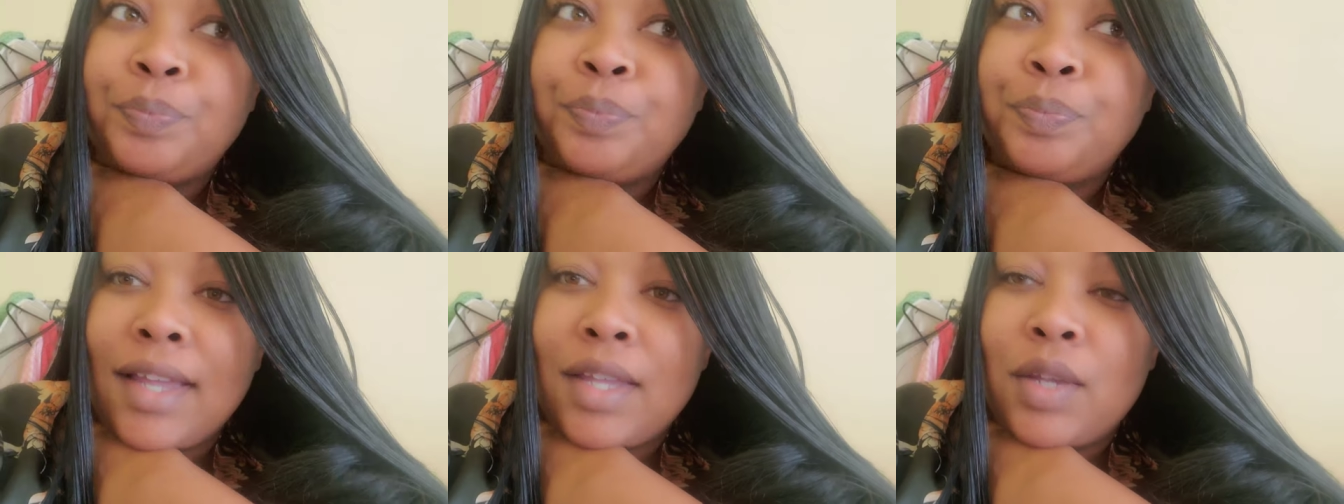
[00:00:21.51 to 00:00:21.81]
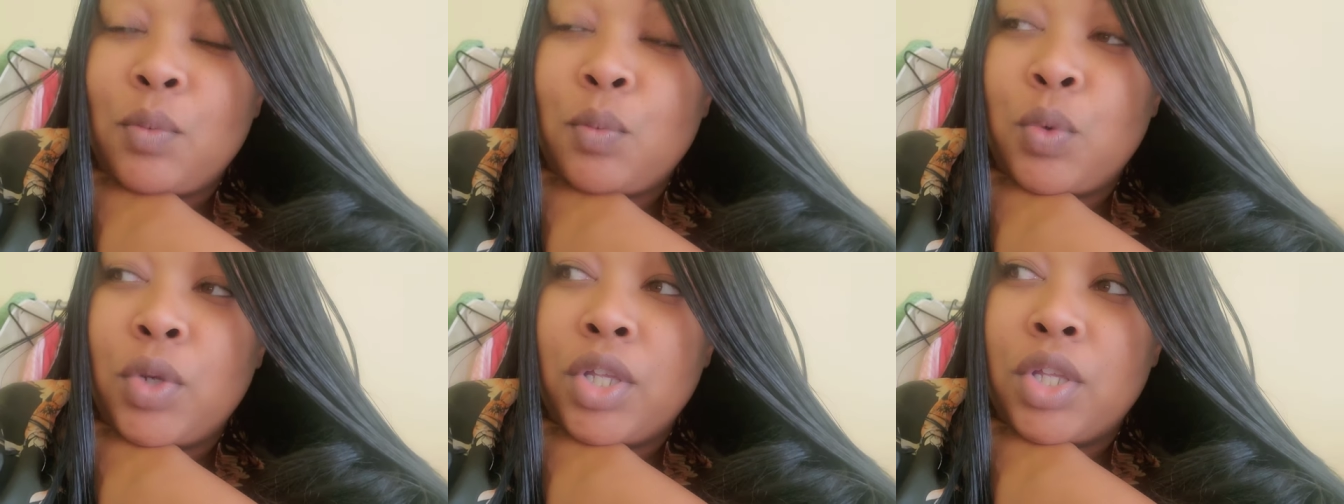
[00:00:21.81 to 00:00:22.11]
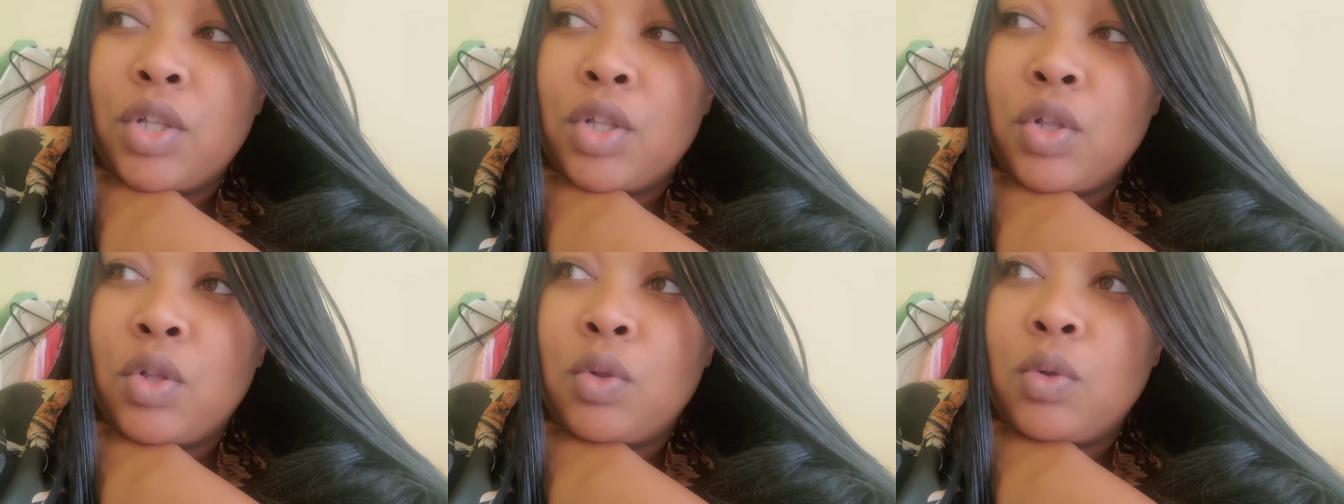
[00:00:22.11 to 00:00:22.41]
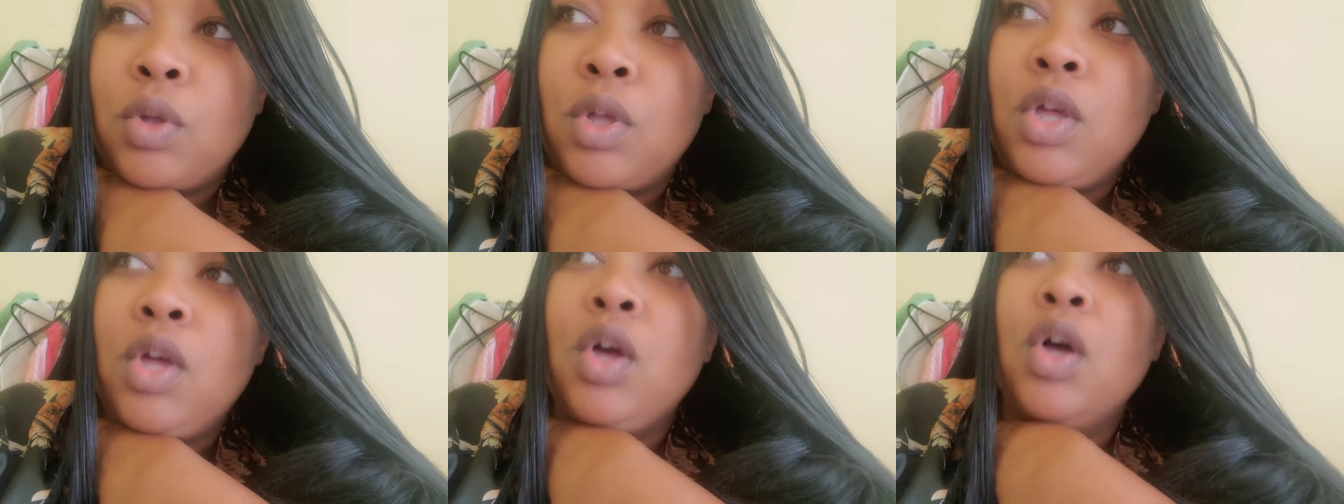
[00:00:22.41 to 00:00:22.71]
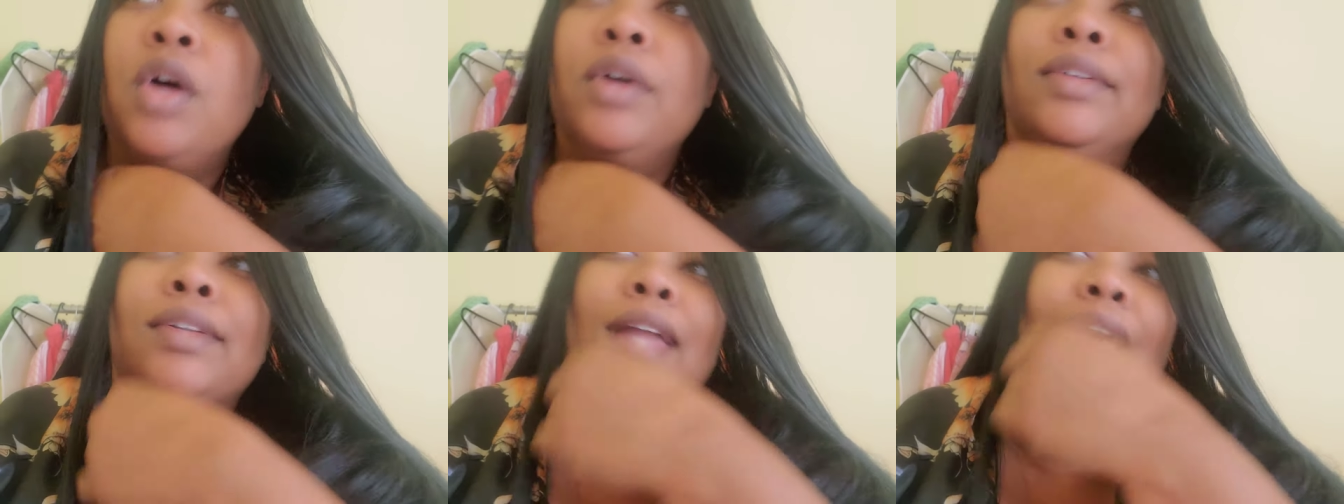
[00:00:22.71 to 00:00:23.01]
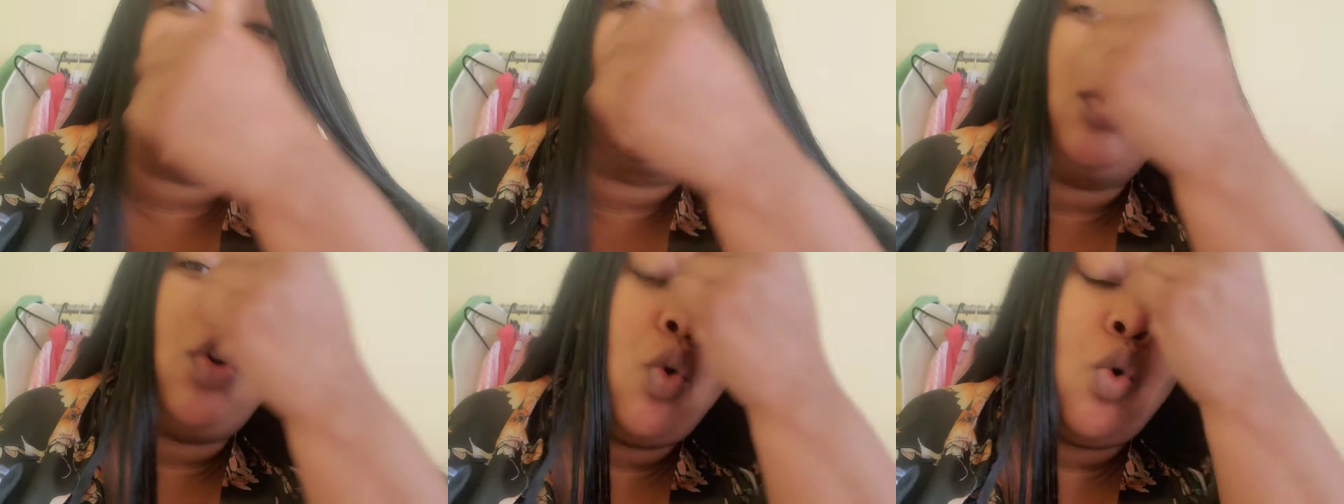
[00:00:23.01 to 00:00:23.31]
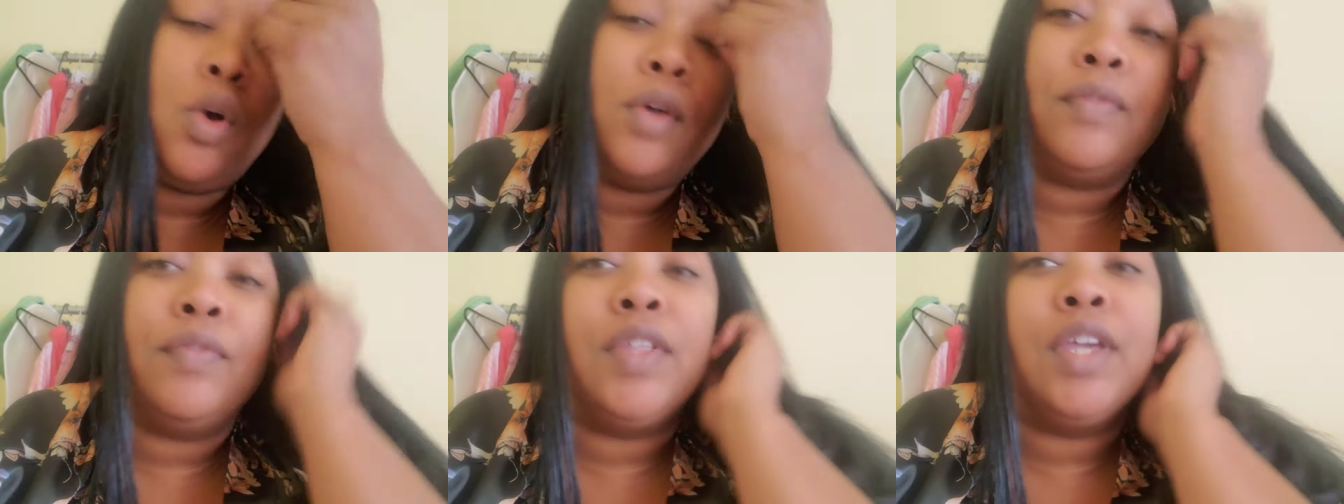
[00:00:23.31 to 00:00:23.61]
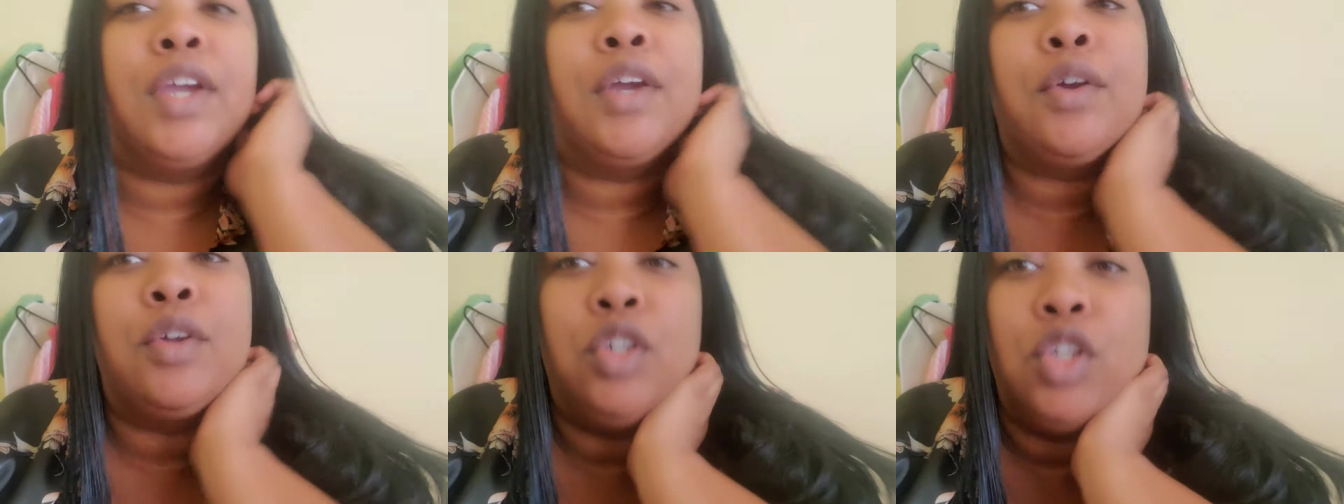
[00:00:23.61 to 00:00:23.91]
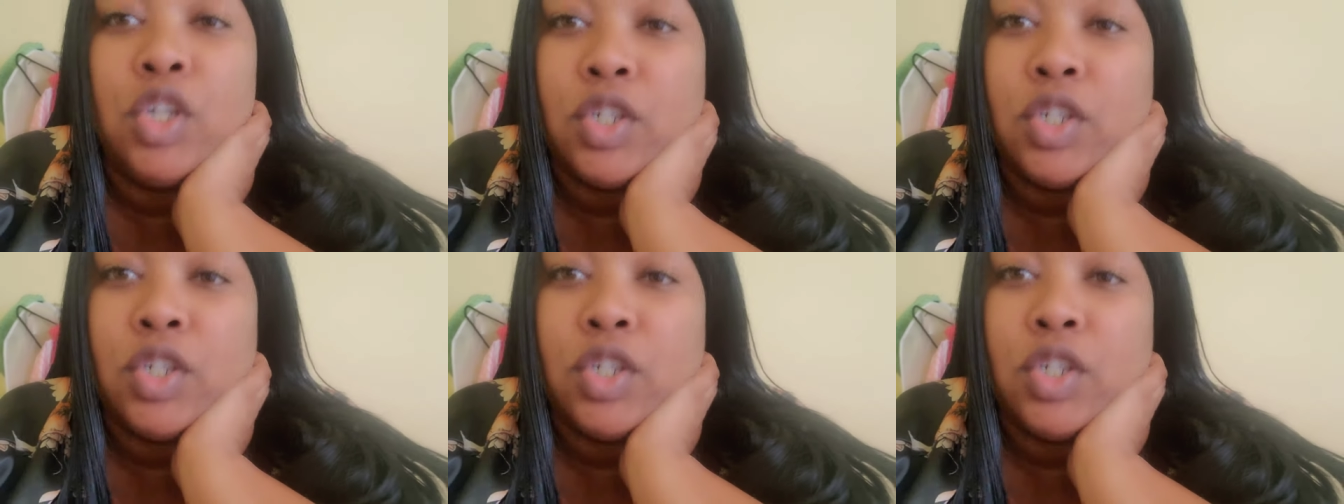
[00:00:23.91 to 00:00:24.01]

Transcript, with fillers: I will like go on there,